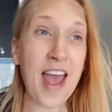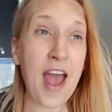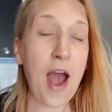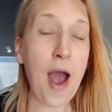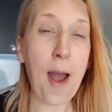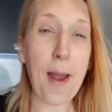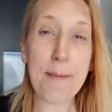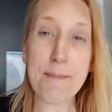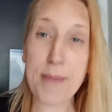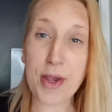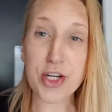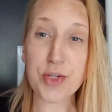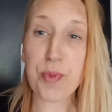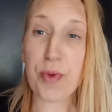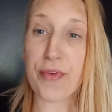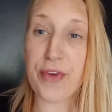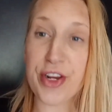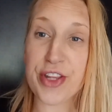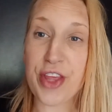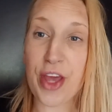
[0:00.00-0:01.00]
I much
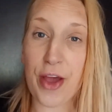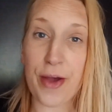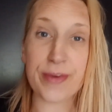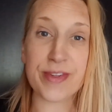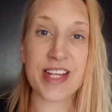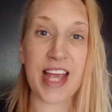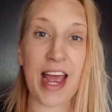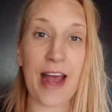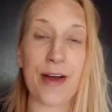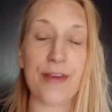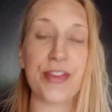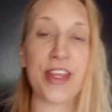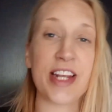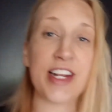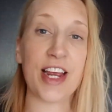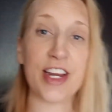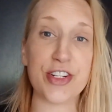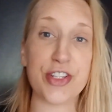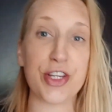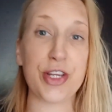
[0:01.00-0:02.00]
prefer the hotel than
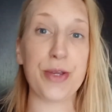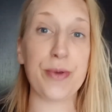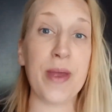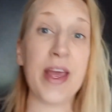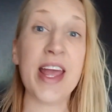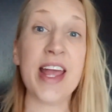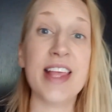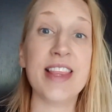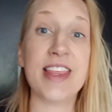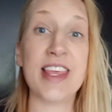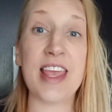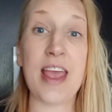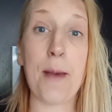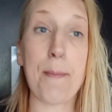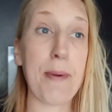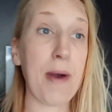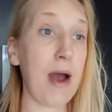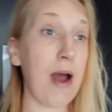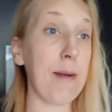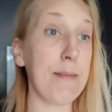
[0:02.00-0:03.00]
I do the
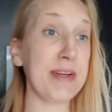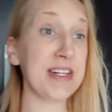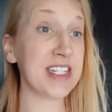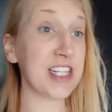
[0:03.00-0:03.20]
apartment.